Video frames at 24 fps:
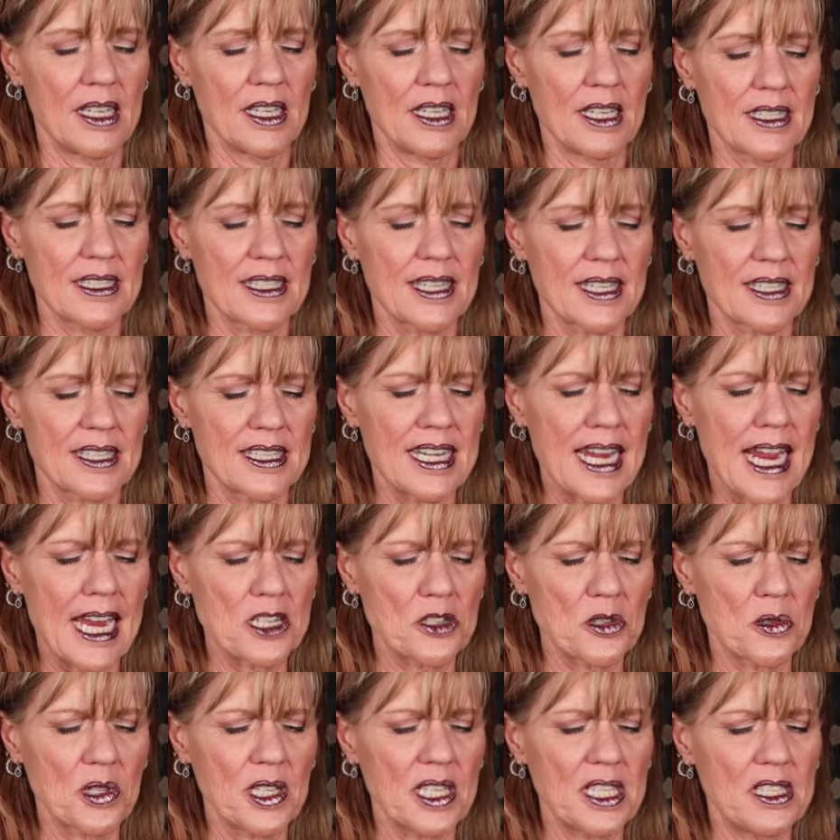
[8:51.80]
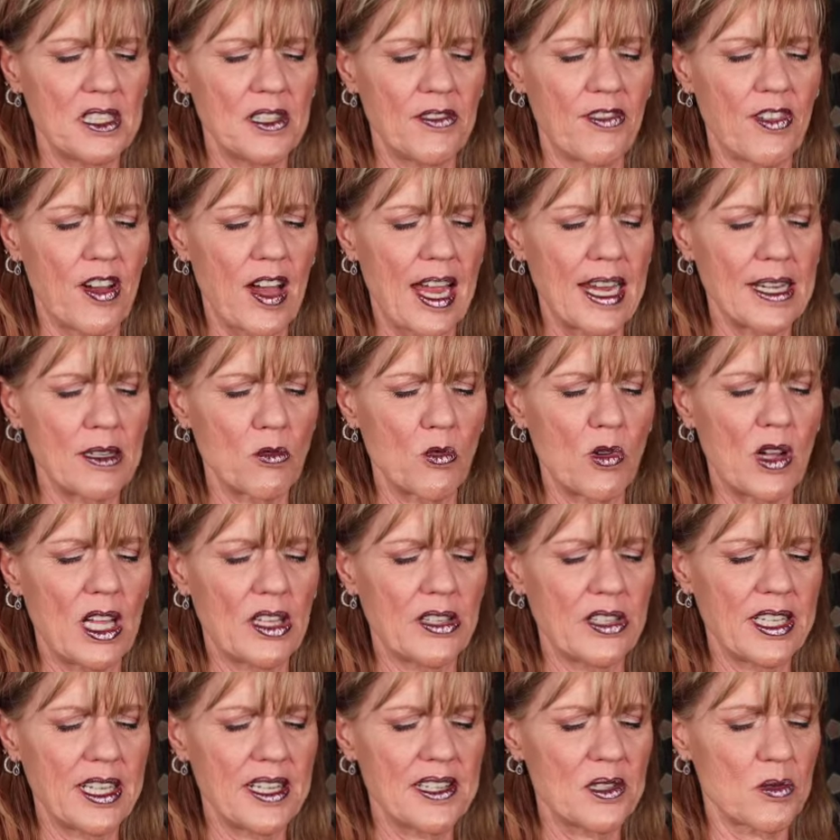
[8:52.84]
It says Naturally Devine
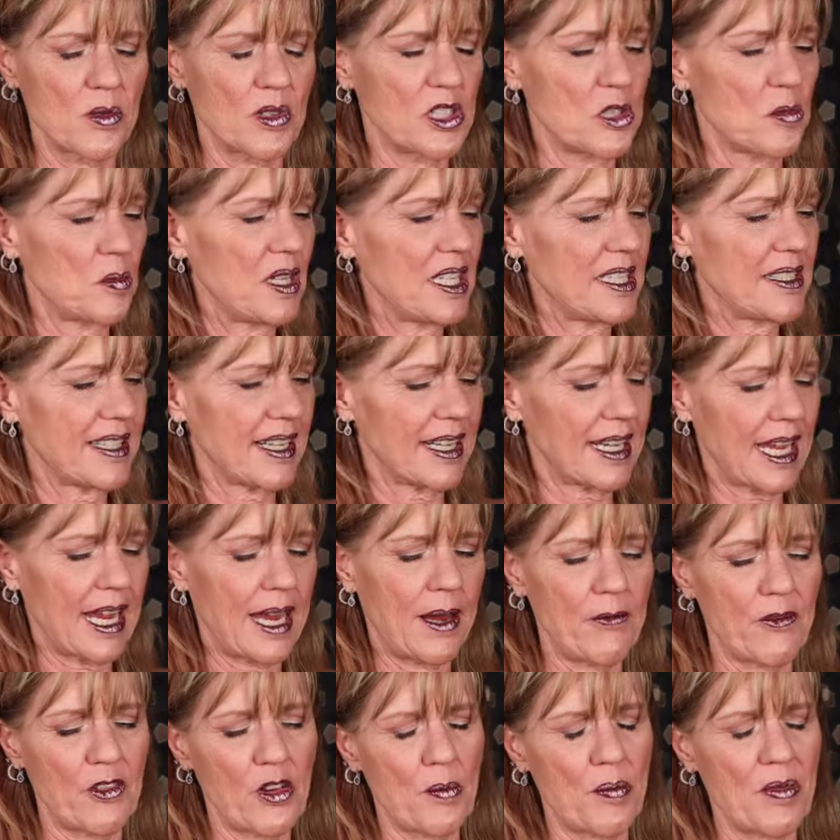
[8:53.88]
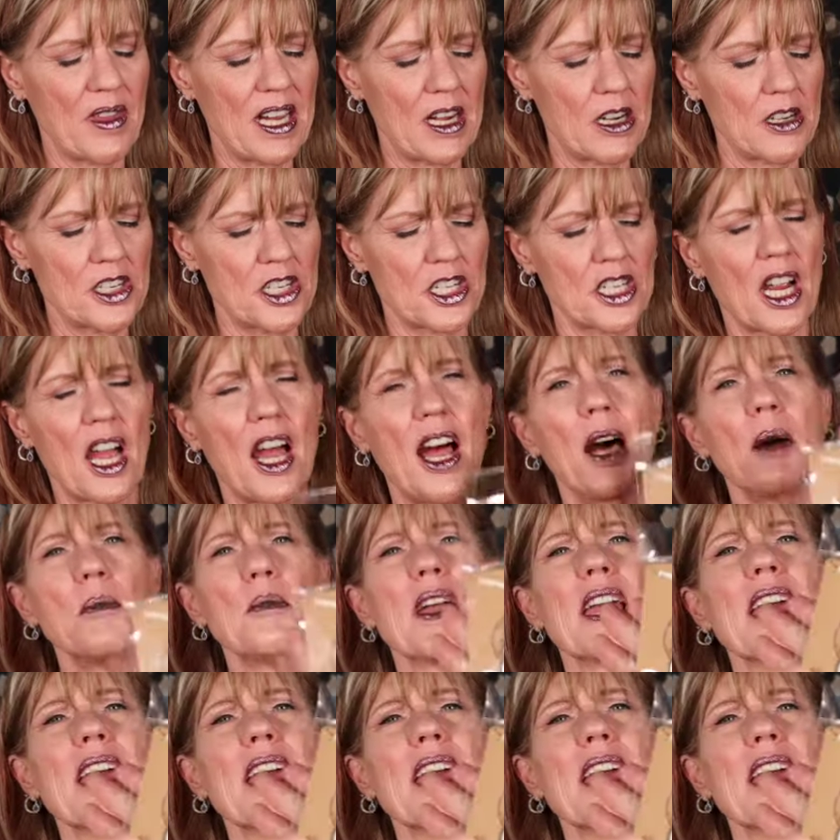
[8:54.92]
Wellness, which means it came from their shop,